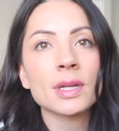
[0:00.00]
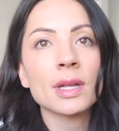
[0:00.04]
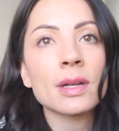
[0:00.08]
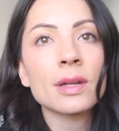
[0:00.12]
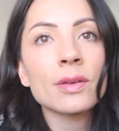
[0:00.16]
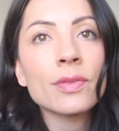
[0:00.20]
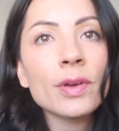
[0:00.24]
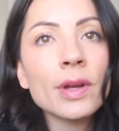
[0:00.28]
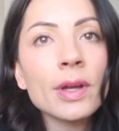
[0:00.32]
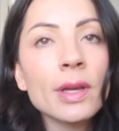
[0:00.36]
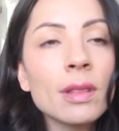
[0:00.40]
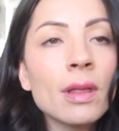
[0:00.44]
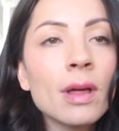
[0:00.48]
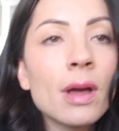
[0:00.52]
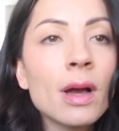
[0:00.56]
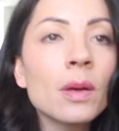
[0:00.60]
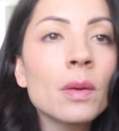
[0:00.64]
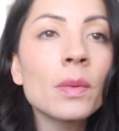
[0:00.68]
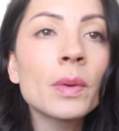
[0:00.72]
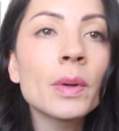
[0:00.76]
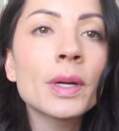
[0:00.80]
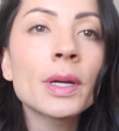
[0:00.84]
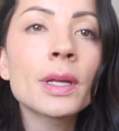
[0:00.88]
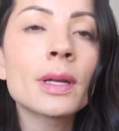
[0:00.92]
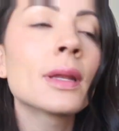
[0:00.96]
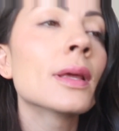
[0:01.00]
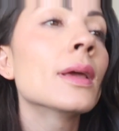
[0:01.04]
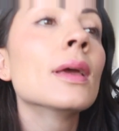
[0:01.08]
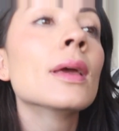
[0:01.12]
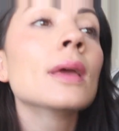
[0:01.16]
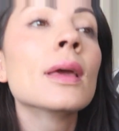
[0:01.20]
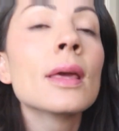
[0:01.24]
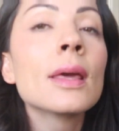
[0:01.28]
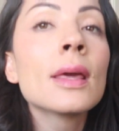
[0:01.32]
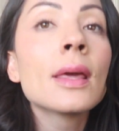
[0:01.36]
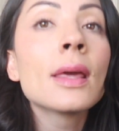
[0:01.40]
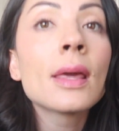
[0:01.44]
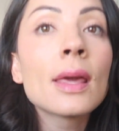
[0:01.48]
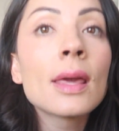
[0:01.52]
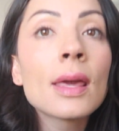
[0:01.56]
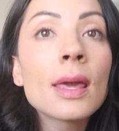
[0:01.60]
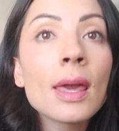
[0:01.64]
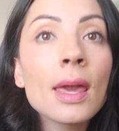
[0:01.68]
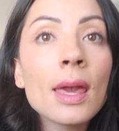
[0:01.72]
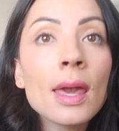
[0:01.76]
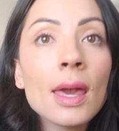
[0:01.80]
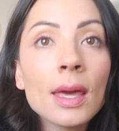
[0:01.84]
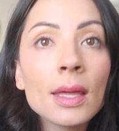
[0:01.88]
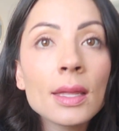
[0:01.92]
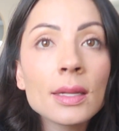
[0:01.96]
not a very long one,
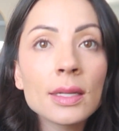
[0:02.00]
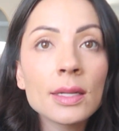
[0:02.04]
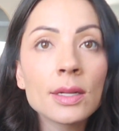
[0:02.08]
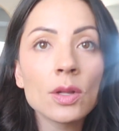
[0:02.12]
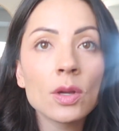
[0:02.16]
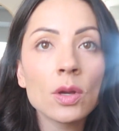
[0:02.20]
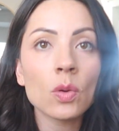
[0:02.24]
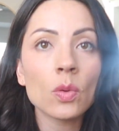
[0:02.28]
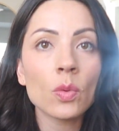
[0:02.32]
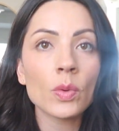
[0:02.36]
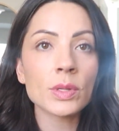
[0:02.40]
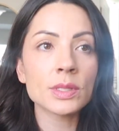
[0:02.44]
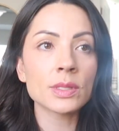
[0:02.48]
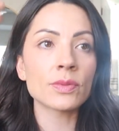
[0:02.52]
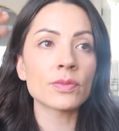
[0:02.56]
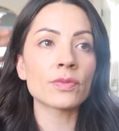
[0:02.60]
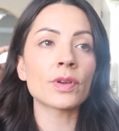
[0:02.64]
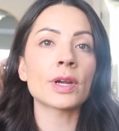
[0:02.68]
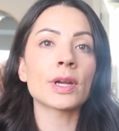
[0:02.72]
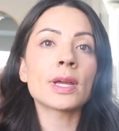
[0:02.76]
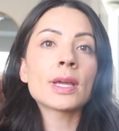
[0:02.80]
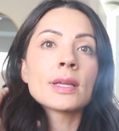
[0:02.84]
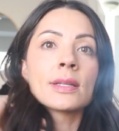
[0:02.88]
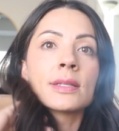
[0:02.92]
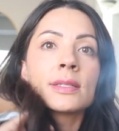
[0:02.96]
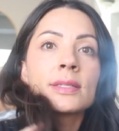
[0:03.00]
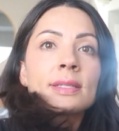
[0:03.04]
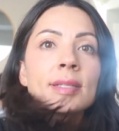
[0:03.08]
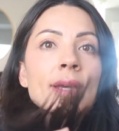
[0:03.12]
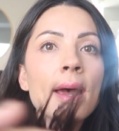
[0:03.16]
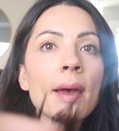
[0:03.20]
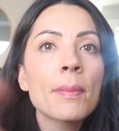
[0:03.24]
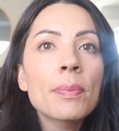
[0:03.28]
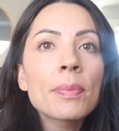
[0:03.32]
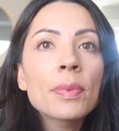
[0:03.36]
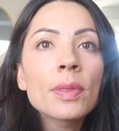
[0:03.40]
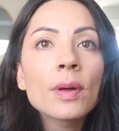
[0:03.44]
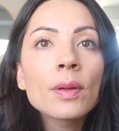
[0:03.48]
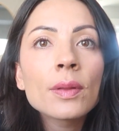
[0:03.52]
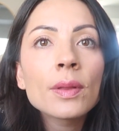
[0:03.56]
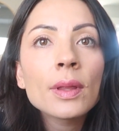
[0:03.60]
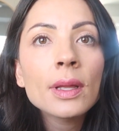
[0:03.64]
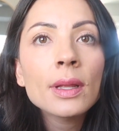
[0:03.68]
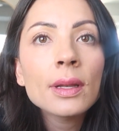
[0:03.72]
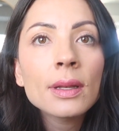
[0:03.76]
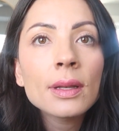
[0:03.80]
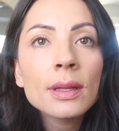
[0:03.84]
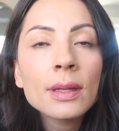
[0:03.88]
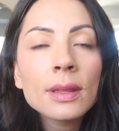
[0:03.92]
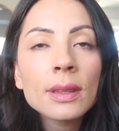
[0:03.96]
and I know it wasn't very in-depth. Hold
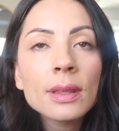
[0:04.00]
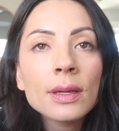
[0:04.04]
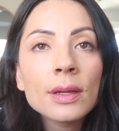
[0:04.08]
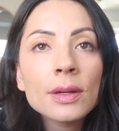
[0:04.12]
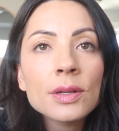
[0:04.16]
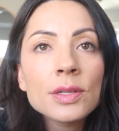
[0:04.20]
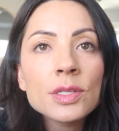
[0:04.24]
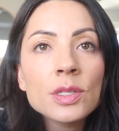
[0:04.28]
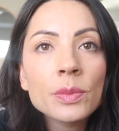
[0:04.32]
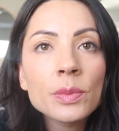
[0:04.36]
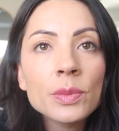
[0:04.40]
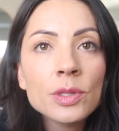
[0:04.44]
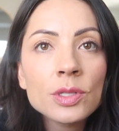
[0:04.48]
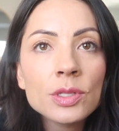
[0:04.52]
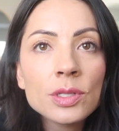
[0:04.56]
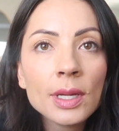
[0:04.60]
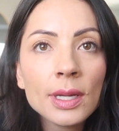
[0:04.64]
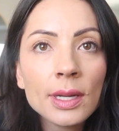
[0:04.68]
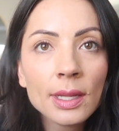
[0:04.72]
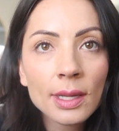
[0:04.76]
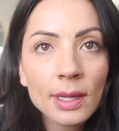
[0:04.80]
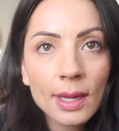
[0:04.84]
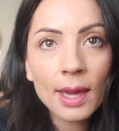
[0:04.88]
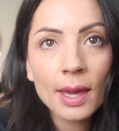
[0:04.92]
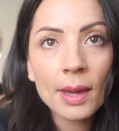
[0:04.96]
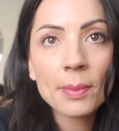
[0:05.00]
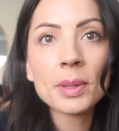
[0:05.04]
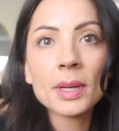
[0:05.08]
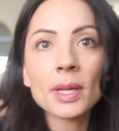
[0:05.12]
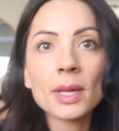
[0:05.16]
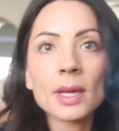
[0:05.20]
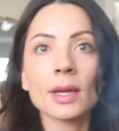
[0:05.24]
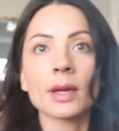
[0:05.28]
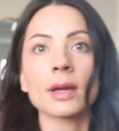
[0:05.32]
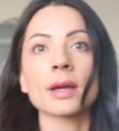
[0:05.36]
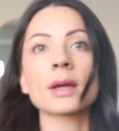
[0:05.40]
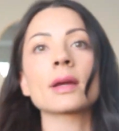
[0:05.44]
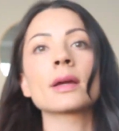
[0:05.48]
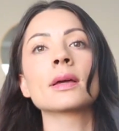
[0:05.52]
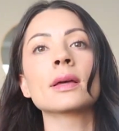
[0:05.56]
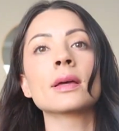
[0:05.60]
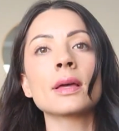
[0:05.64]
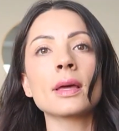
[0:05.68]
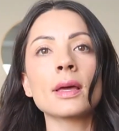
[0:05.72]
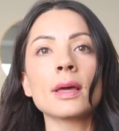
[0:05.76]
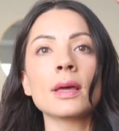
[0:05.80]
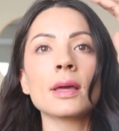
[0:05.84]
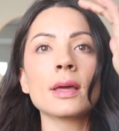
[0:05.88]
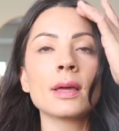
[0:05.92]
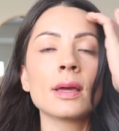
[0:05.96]
on, there's so much lighting happening here.
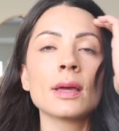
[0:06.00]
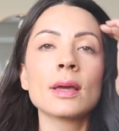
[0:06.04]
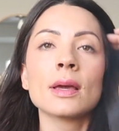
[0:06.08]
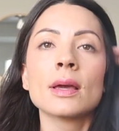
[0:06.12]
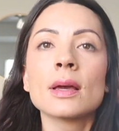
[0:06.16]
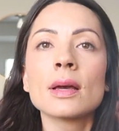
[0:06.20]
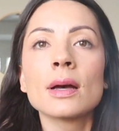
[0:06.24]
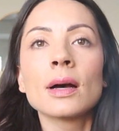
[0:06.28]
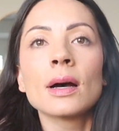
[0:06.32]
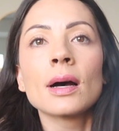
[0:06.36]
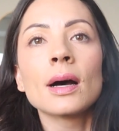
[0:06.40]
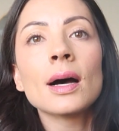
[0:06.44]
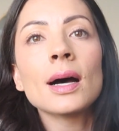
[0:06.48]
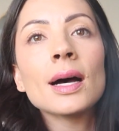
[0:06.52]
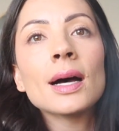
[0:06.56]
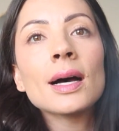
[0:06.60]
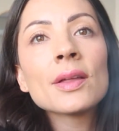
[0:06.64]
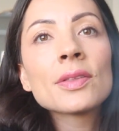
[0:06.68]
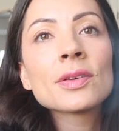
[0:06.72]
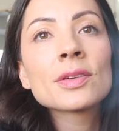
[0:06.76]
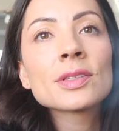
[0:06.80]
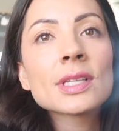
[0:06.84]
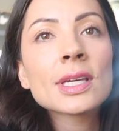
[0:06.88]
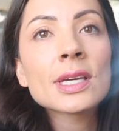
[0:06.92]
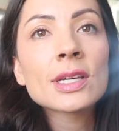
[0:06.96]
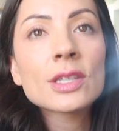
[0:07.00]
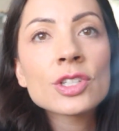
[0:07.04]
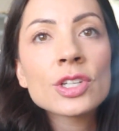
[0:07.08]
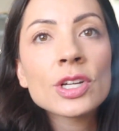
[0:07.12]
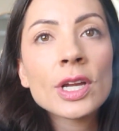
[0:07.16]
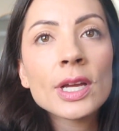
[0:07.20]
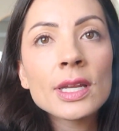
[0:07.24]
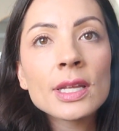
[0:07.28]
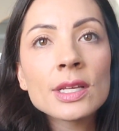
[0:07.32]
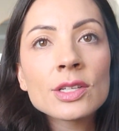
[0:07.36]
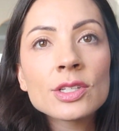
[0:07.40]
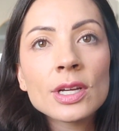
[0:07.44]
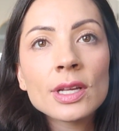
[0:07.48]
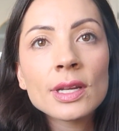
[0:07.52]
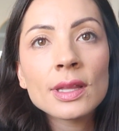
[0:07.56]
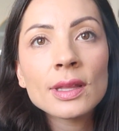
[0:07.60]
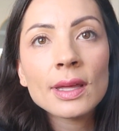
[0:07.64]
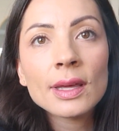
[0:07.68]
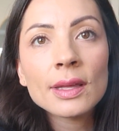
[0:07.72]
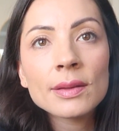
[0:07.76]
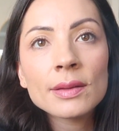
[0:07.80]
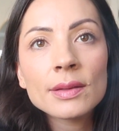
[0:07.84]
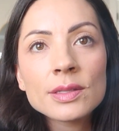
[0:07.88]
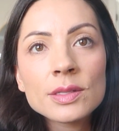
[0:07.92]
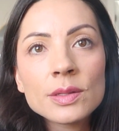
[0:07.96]
Ah, there's like shiny, shiny
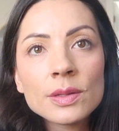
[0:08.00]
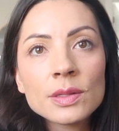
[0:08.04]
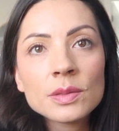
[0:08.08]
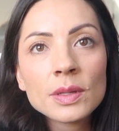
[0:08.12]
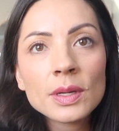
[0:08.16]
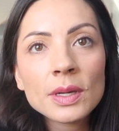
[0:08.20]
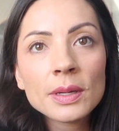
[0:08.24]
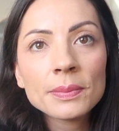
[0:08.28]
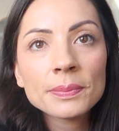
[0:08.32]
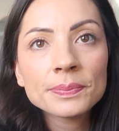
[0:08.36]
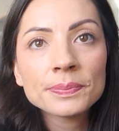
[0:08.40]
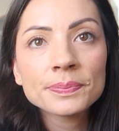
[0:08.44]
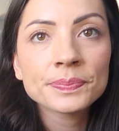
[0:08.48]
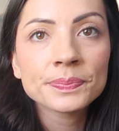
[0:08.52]
light. Let's go this way.